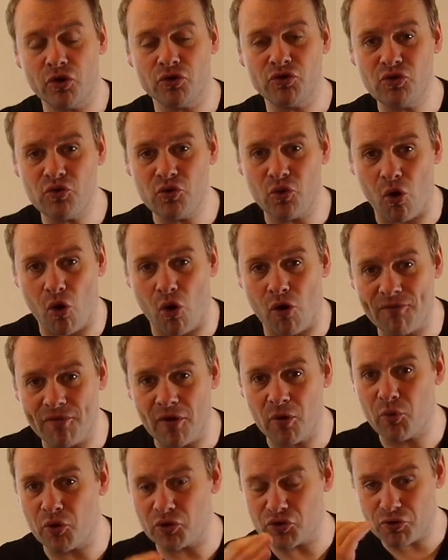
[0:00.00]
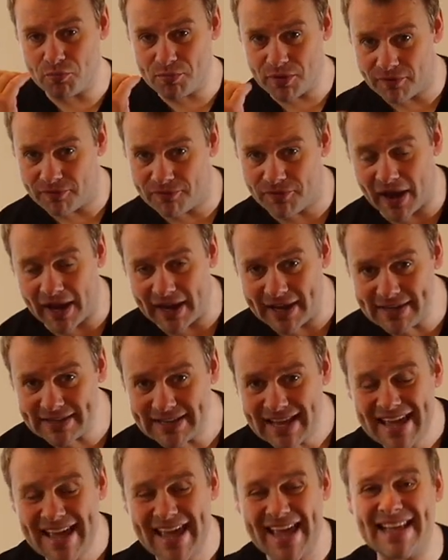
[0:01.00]
that what you offer, what you
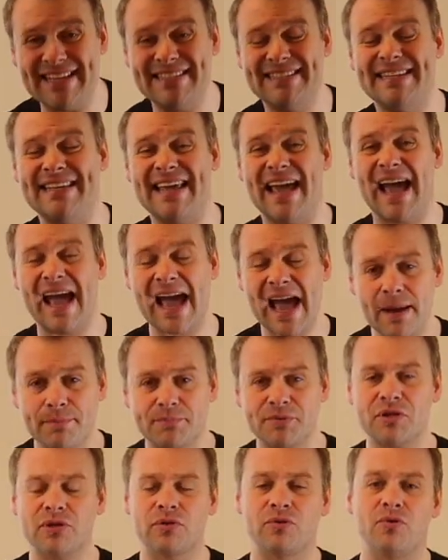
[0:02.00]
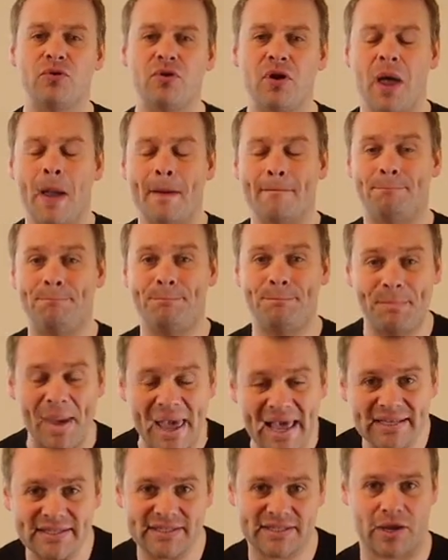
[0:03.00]
provide, is the absolute
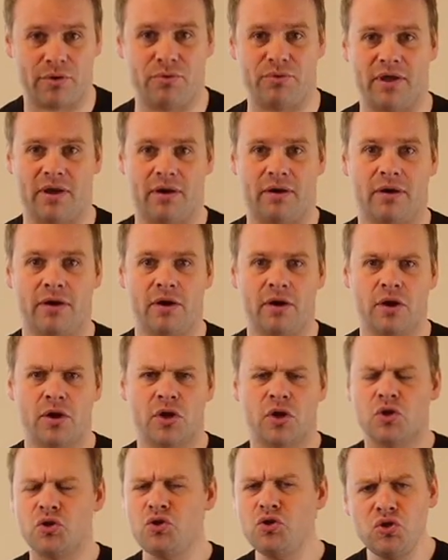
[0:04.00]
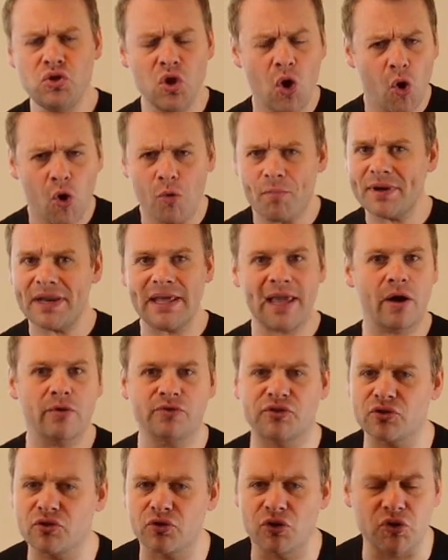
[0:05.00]
best out there. Nobody
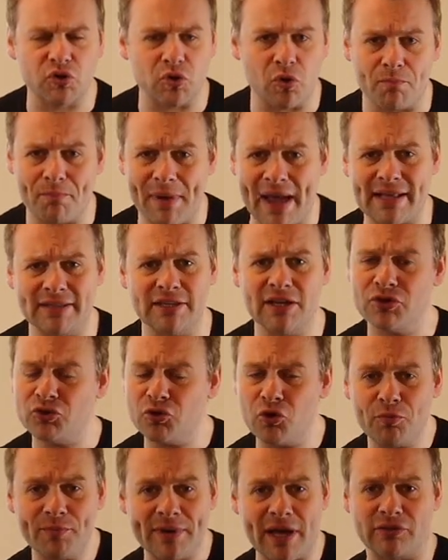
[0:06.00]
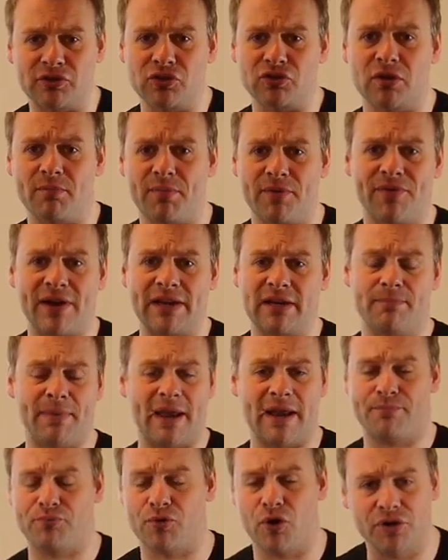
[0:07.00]
else is going to do it better. Nobody else is going to provide a
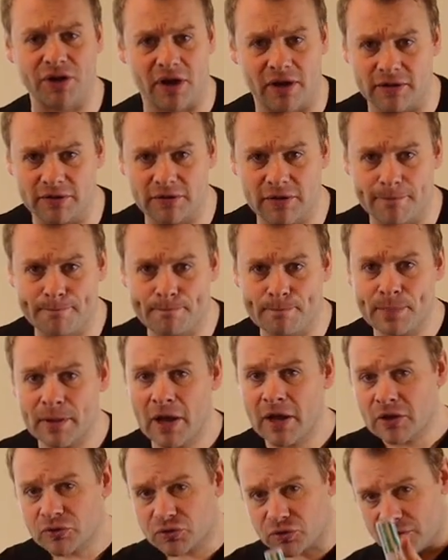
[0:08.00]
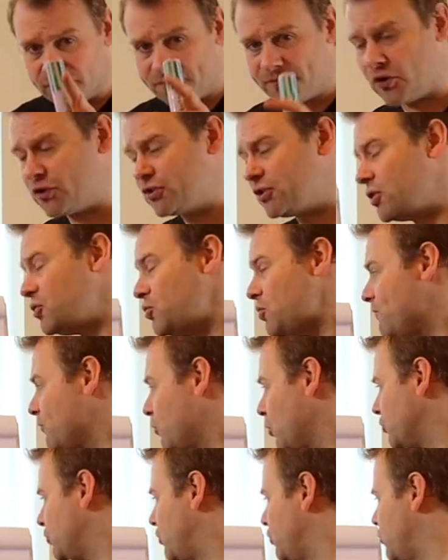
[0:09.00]
better product. So the first thing you've